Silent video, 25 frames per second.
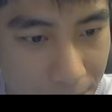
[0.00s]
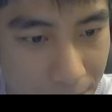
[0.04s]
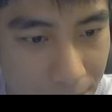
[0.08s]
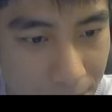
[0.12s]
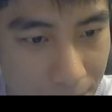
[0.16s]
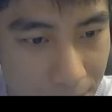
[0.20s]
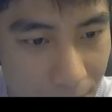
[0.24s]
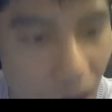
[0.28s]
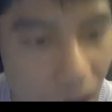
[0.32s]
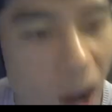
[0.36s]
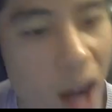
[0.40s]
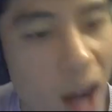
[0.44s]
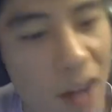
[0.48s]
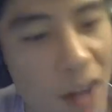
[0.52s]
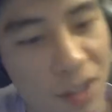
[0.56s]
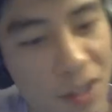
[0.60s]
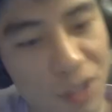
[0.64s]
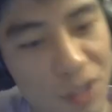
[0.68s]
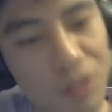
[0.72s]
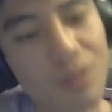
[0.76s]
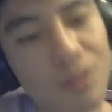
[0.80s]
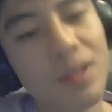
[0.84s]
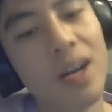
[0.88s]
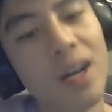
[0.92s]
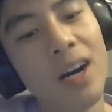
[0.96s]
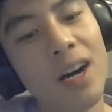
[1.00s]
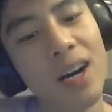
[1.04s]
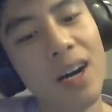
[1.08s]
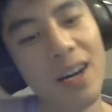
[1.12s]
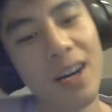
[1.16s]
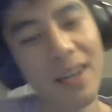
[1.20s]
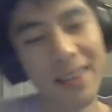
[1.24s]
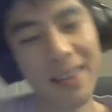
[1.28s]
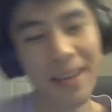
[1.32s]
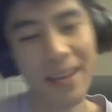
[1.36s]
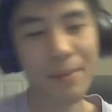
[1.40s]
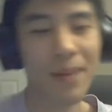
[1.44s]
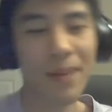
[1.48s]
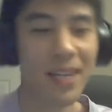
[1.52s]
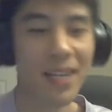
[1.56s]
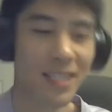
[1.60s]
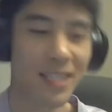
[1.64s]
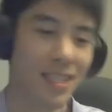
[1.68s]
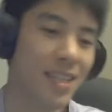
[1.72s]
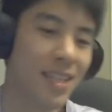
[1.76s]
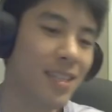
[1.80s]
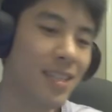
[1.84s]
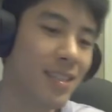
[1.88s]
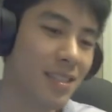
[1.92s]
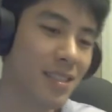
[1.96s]
how you that makes
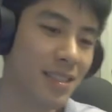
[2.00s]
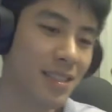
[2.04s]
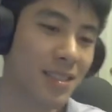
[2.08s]
sense.